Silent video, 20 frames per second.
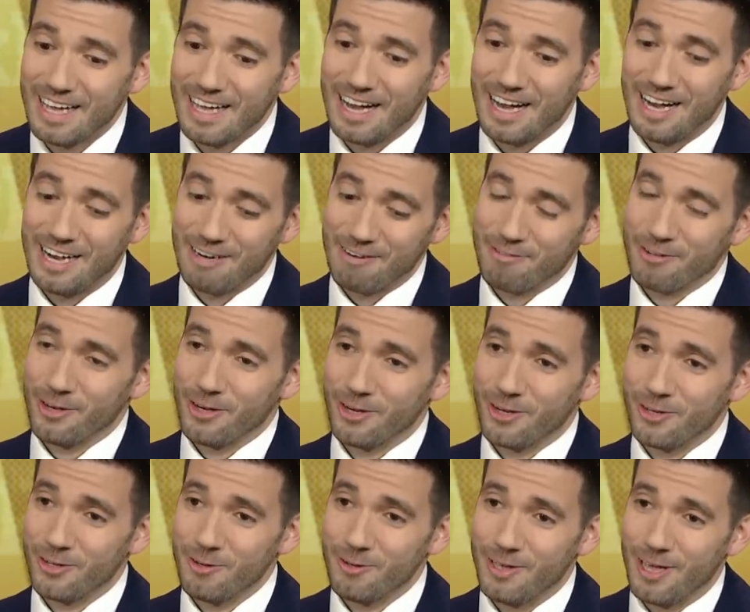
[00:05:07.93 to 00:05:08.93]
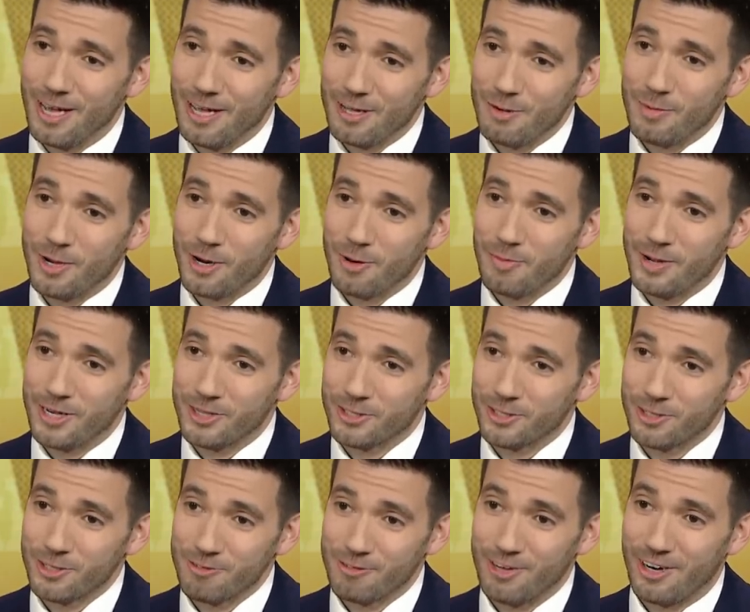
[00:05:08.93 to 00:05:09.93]
Uh, and if you're going to do that, you better make
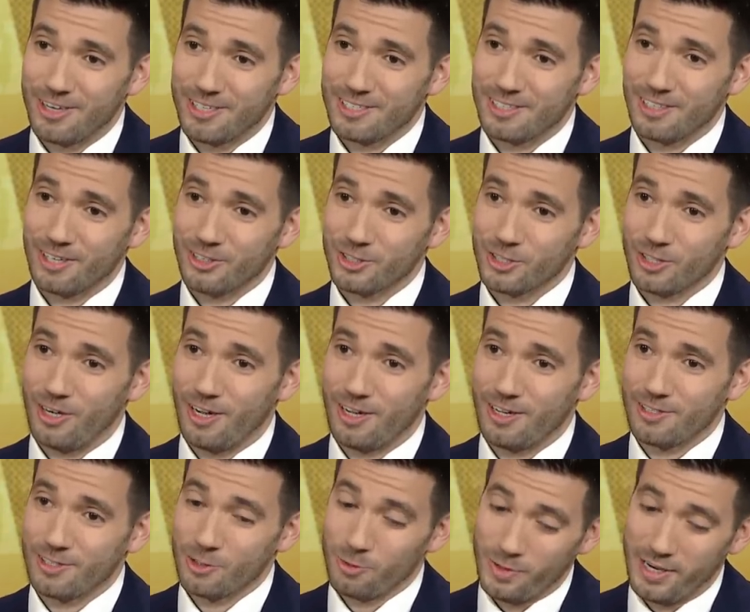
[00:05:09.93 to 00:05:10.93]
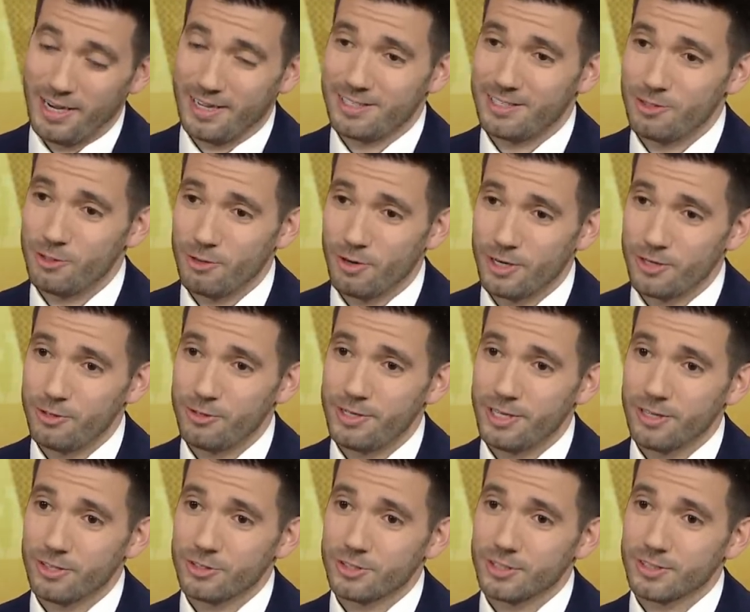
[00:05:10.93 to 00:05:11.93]
sure you've got a slingshot. So we had to do our due
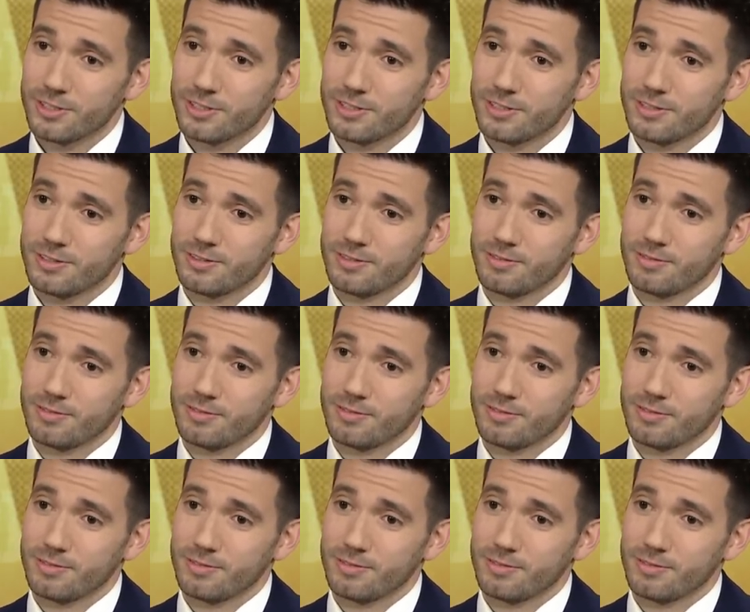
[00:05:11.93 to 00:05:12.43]
diligence.